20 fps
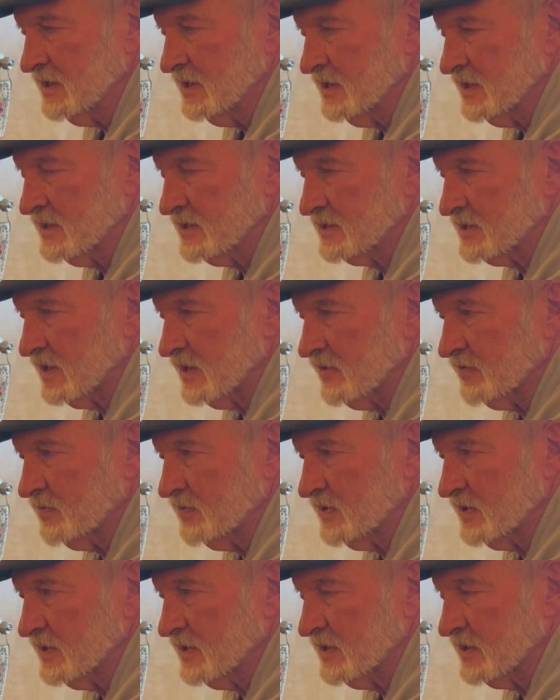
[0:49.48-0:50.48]
soft
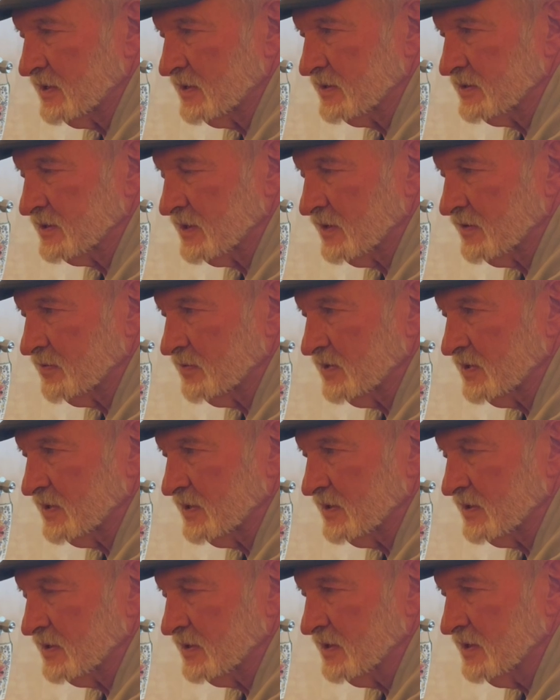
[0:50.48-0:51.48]
barrier, soft
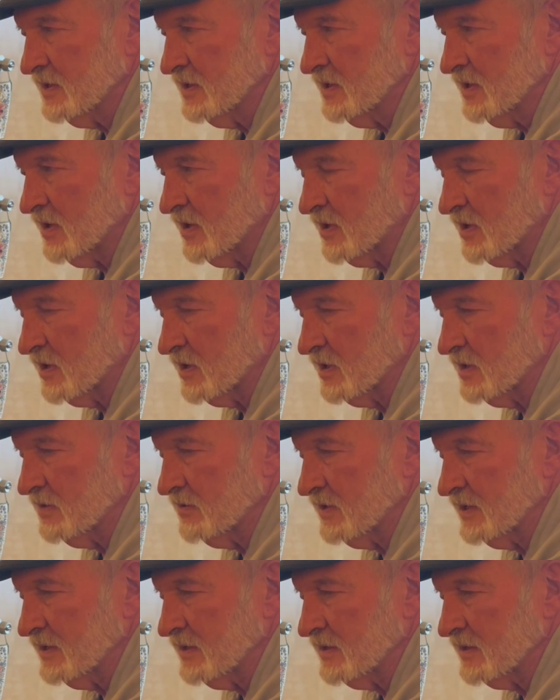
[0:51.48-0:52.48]
barrier, hard
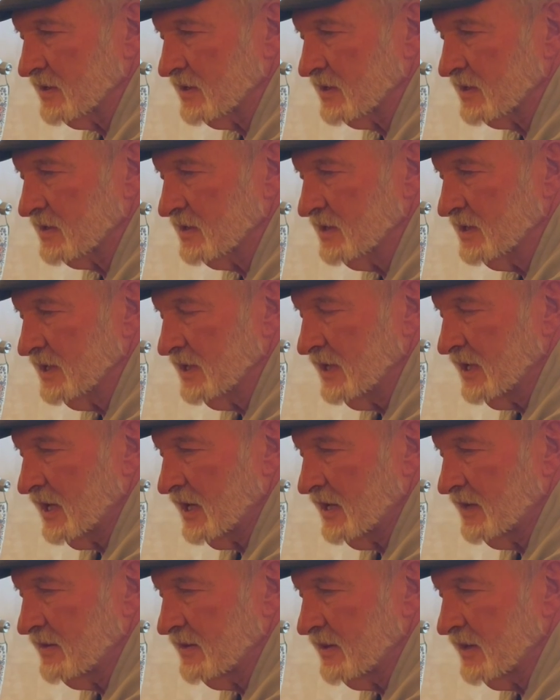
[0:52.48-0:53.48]
right there.
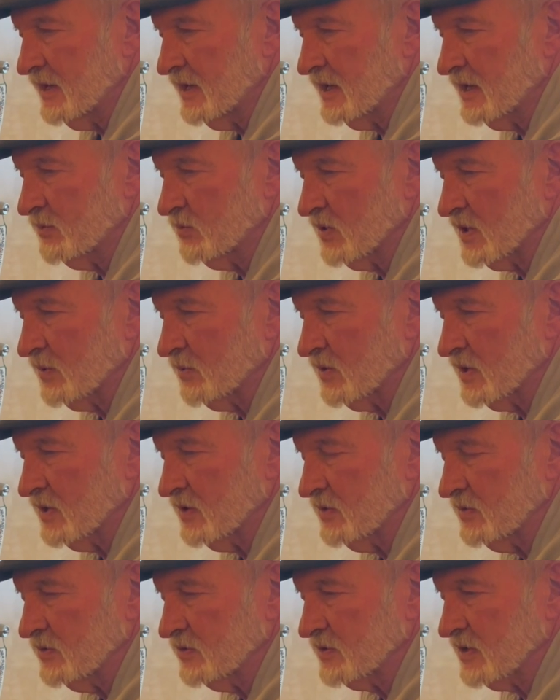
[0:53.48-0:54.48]
And then what I want to
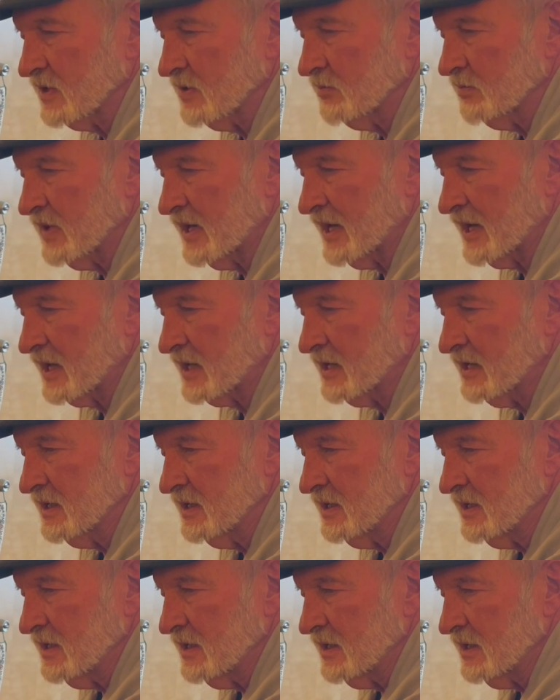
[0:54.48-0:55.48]
do is come back
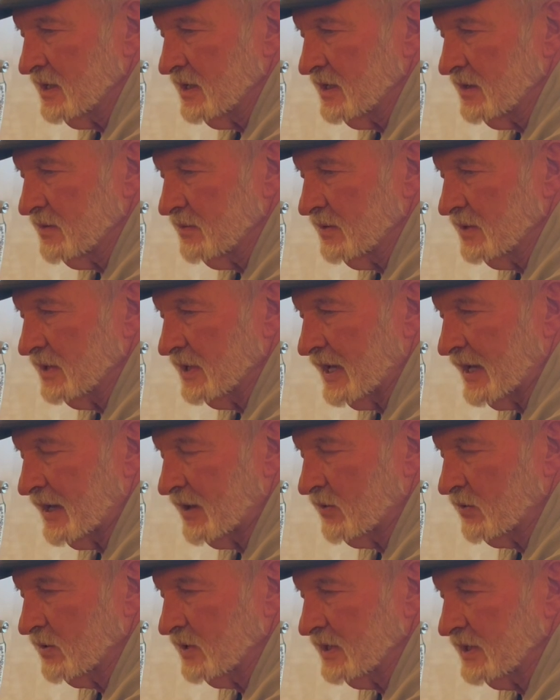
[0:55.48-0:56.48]

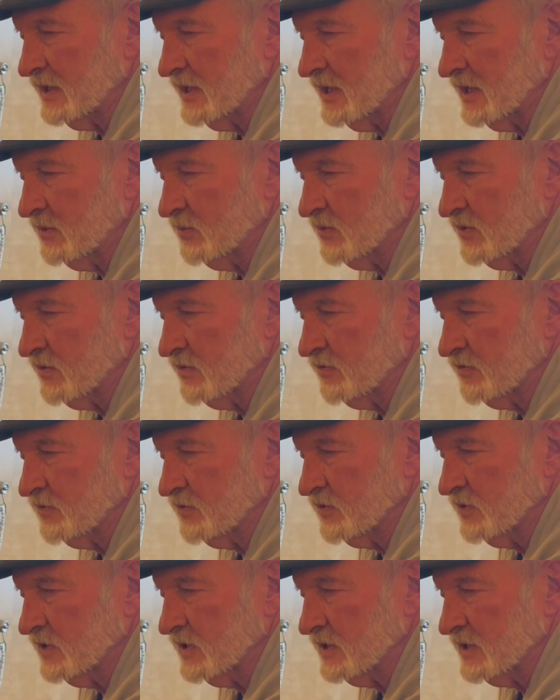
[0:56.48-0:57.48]
laterally again with the
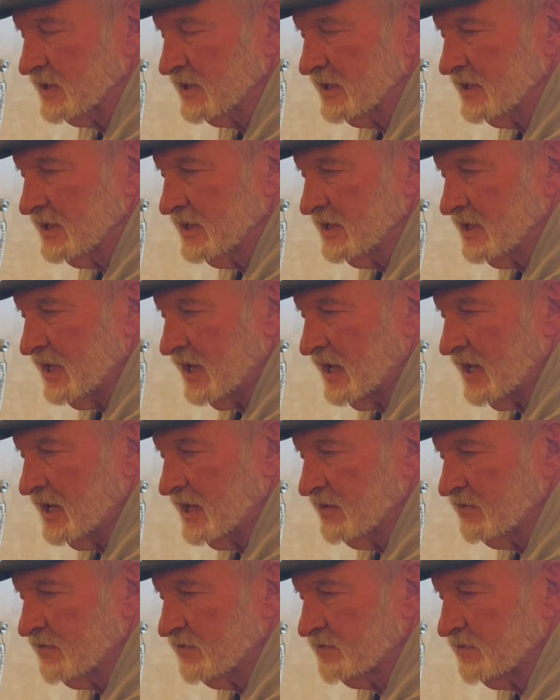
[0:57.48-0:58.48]
foot
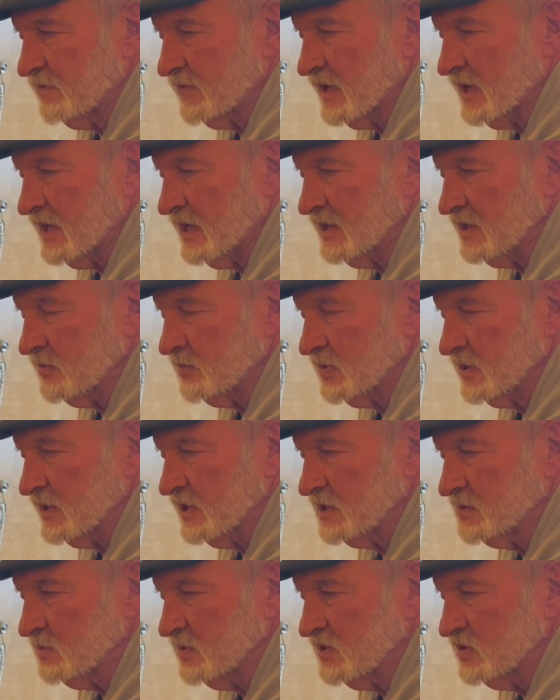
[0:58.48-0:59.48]
and find a
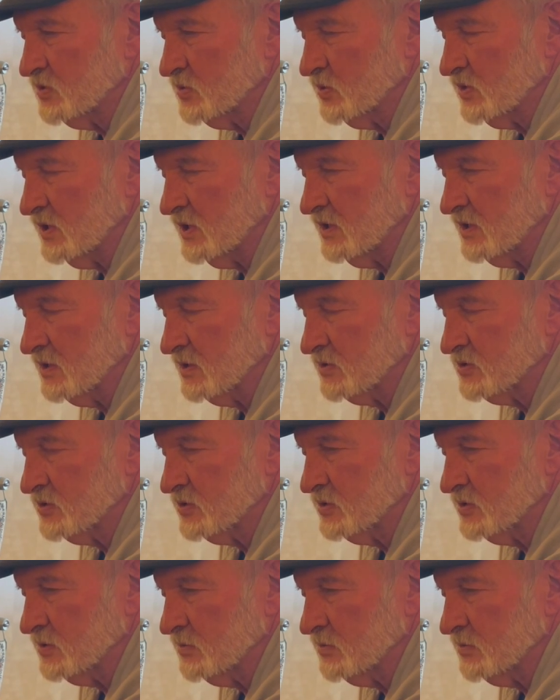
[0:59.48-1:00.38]
place between those two